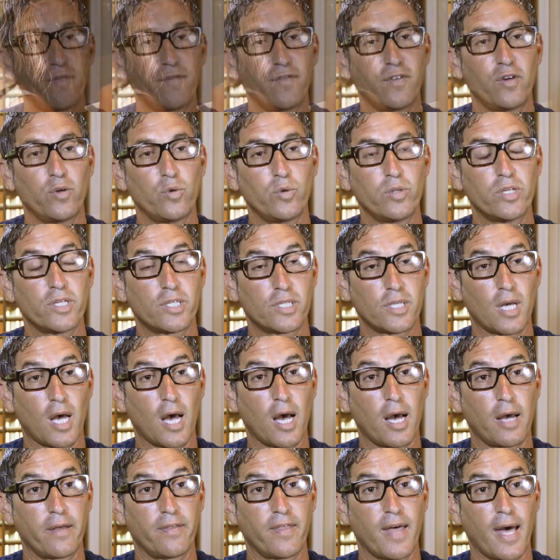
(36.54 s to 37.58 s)
if you
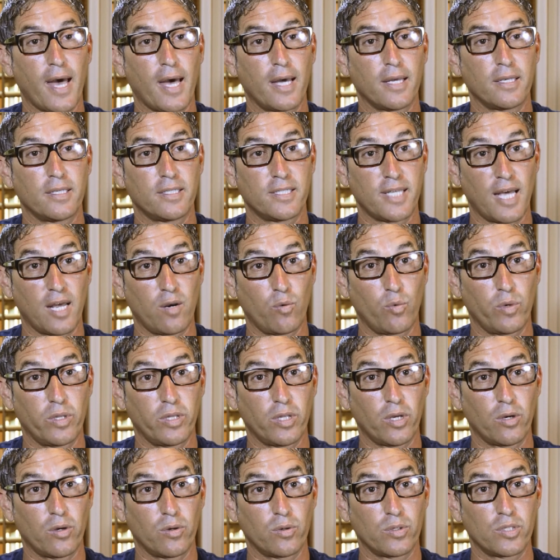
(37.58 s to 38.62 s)
decide that Zen
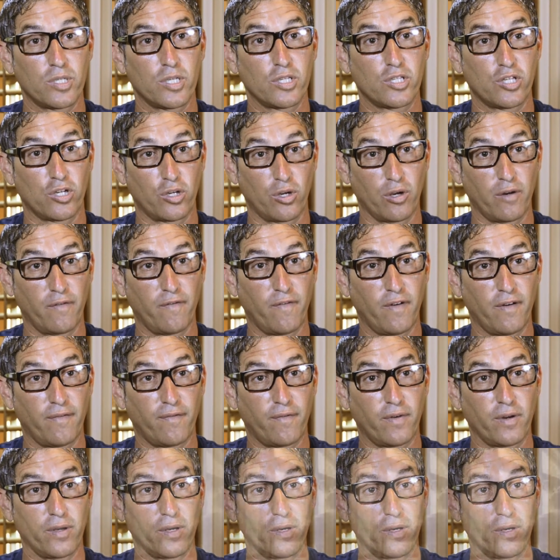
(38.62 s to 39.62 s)
Windows is a good fit for